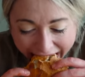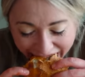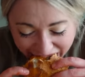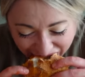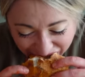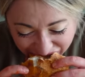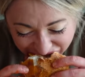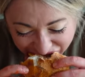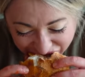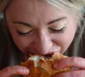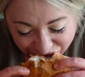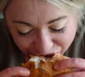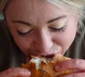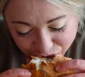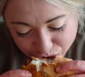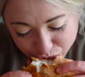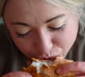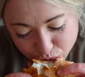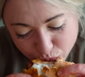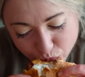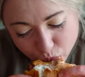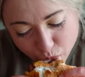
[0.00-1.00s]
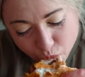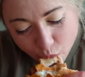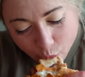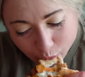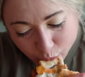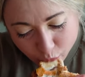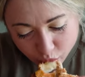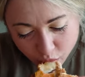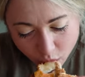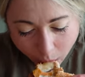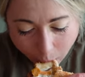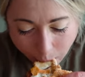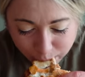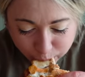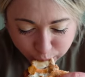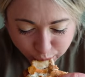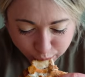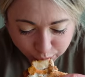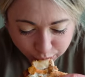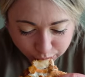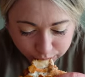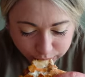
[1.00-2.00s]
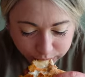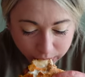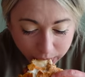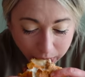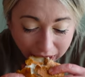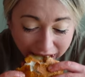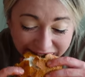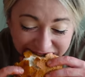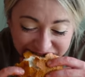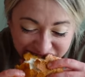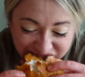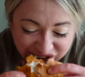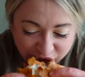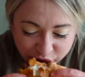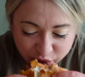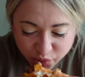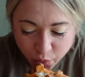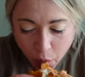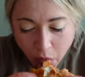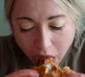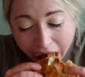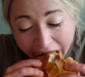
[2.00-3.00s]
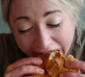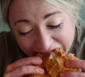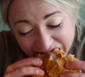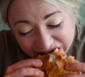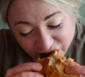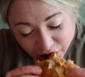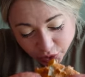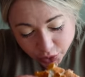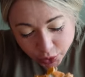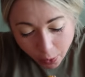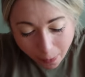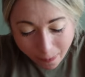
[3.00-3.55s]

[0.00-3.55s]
It was like going to a confetti filled kid's birthday party.